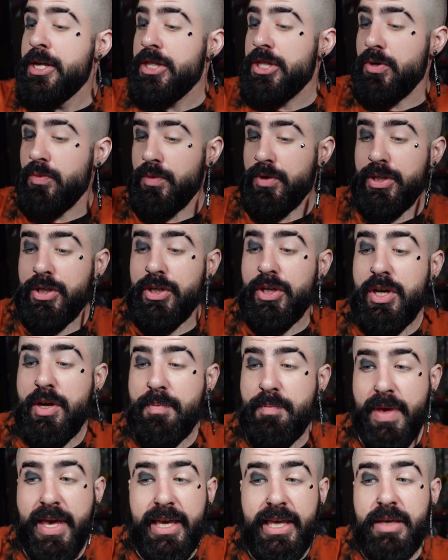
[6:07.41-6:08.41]
They're really good
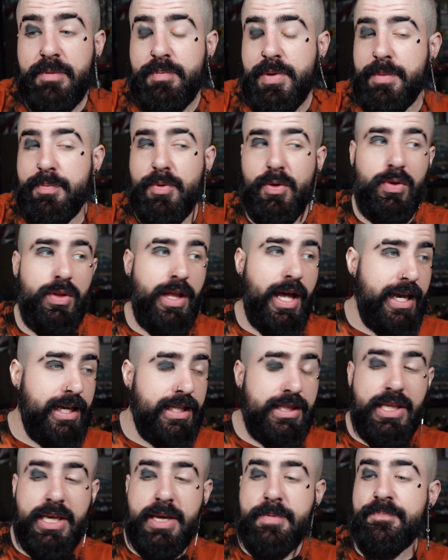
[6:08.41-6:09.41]
at making people
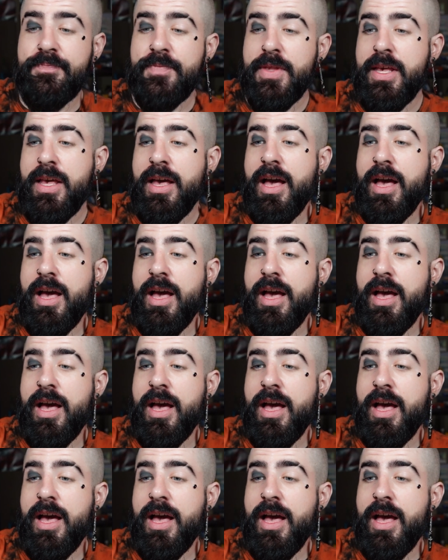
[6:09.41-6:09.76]
like them.